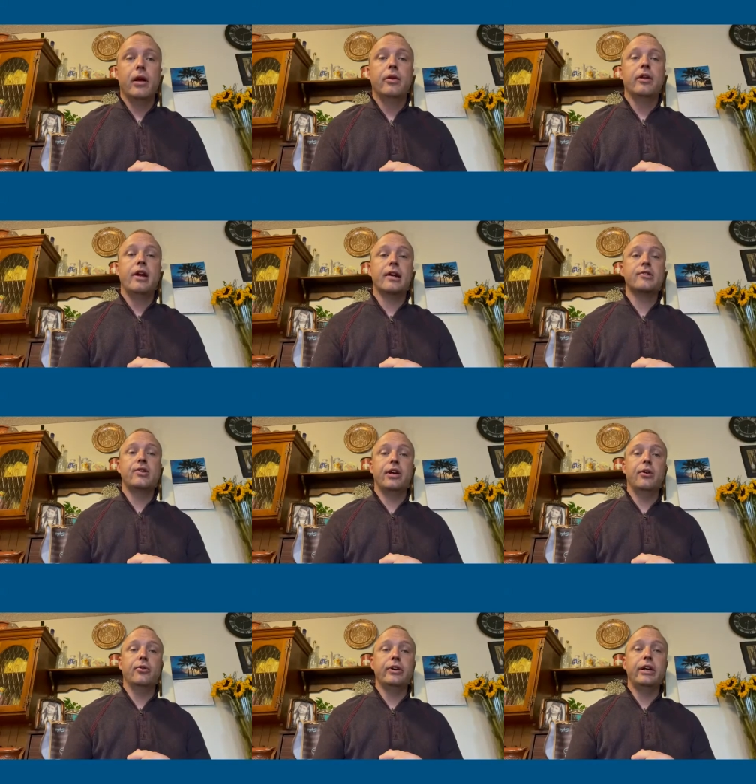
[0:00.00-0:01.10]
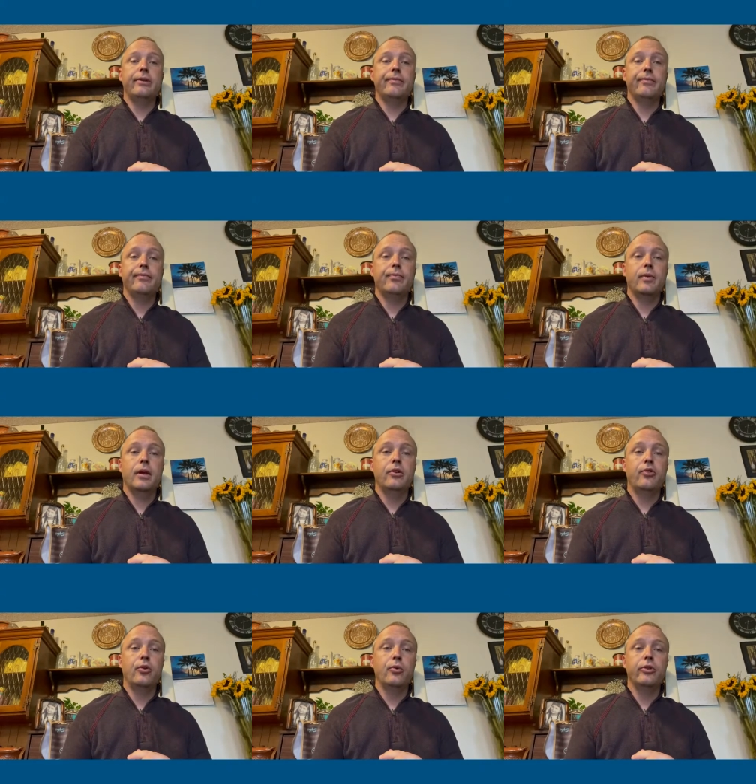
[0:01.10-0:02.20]
The next thing you'll need is
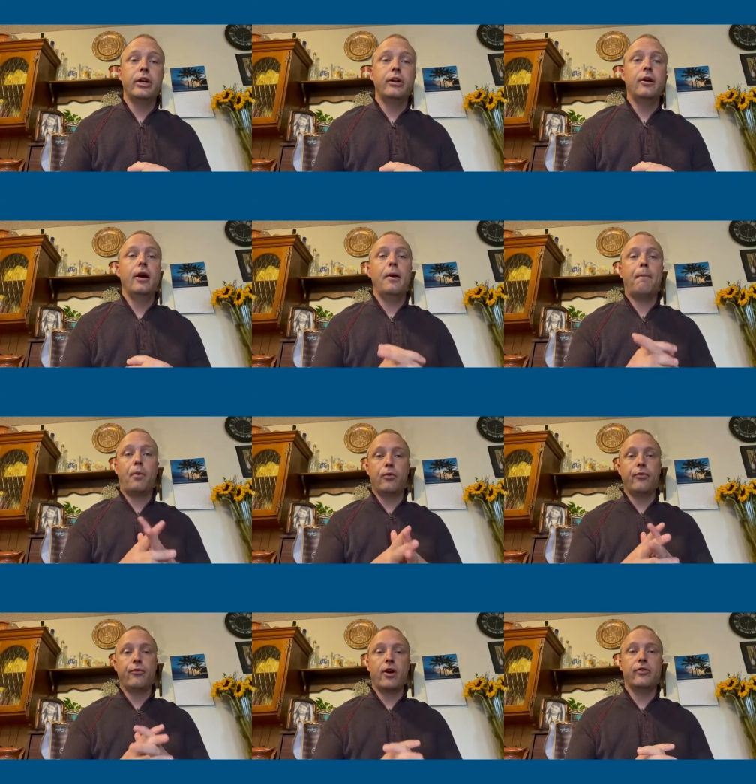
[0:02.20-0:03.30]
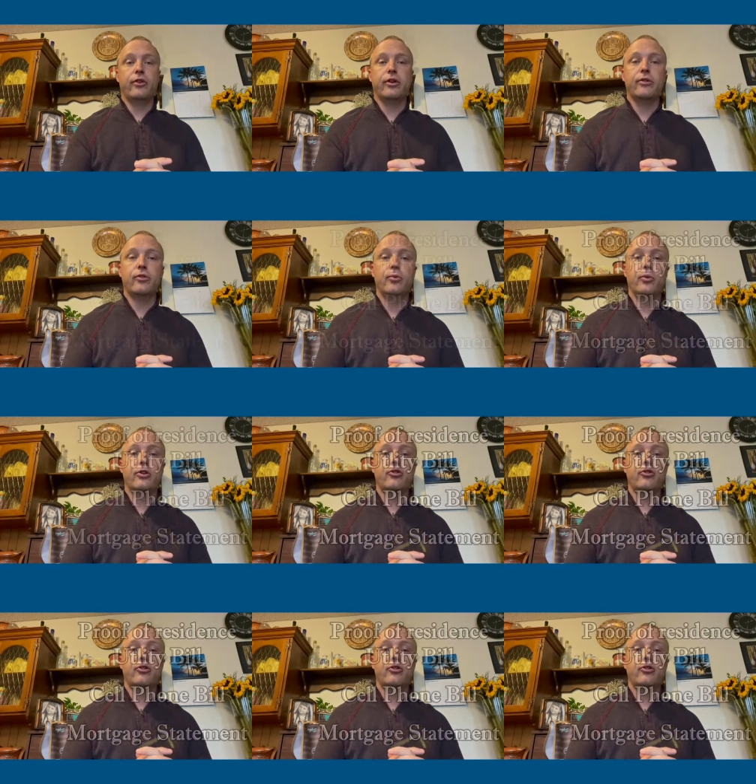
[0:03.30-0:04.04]
you will need proof of residence, which